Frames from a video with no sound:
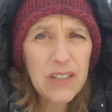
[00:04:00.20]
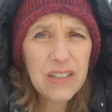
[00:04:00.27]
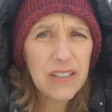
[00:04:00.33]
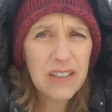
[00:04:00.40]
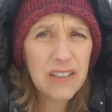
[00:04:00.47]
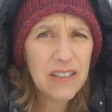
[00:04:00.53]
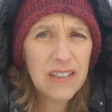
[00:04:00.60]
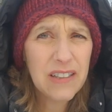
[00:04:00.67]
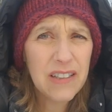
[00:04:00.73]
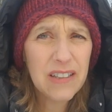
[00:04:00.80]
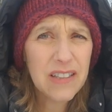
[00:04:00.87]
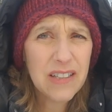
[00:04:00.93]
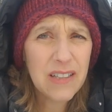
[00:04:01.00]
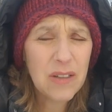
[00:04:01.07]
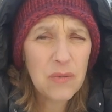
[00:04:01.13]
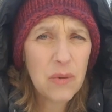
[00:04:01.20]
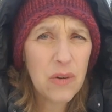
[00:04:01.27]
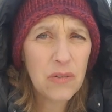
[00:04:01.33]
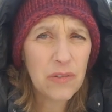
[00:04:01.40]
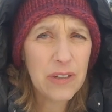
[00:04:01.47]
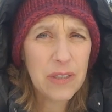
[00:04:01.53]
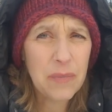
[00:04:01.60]
It, the seed
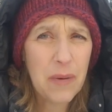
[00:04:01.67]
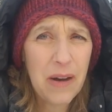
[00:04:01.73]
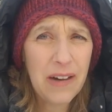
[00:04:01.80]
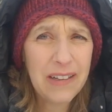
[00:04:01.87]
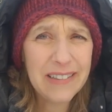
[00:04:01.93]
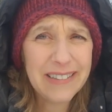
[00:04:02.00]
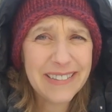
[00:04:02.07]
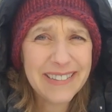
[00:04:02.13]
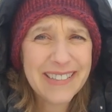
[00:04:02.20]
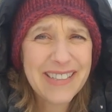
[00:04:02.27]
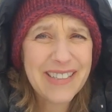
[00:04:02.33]
won't respond.